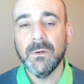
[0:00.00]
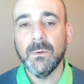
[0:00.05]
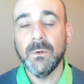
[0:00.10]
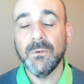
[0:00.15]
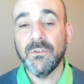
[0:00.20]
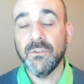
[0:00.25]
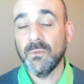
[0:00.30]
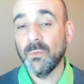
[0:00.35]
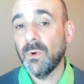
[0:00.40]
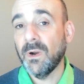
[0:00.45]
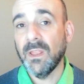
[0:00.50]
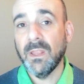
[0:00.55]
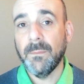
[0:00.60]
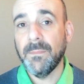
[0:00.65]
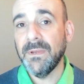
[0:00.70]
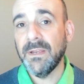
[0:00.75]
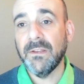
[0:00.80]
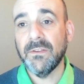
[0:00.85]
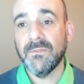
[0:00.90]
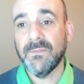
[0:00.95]
which is one of the
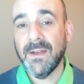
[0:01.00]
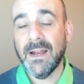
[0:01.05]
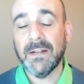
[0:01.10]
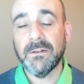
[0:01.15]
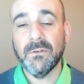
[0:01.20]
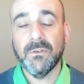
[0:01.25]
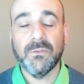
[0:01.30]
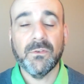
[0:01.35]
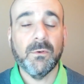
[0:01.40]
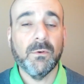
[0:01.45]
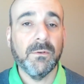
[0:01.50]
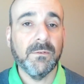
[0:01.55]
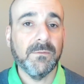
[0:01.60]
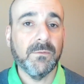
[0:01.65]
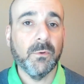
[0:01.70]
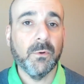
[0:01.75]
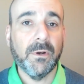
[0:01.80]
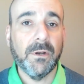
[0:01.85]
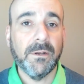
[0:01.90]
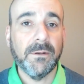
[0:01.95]
biggest factors going
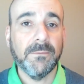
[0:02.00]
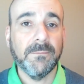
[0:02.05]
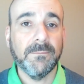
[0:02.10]
for it.